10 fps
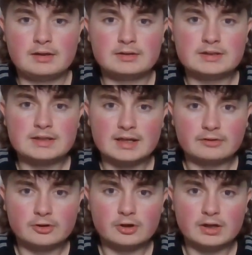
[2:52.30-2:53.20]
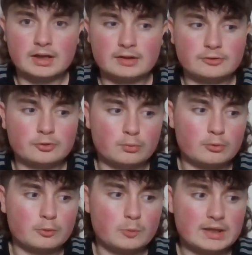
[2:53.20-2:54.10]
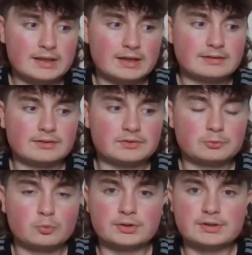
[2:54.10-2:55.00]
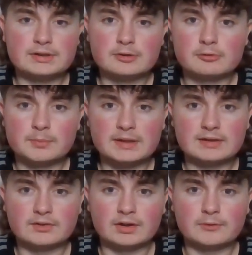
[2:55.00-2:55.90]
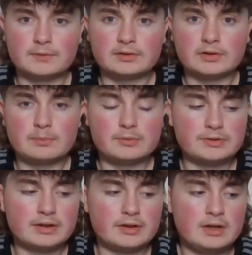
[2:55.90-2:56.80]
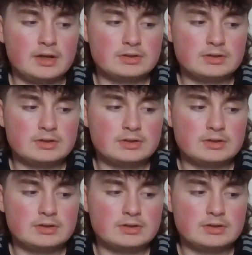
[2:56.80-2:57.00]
yeah, not a normal weekend as what the European side of things are, but the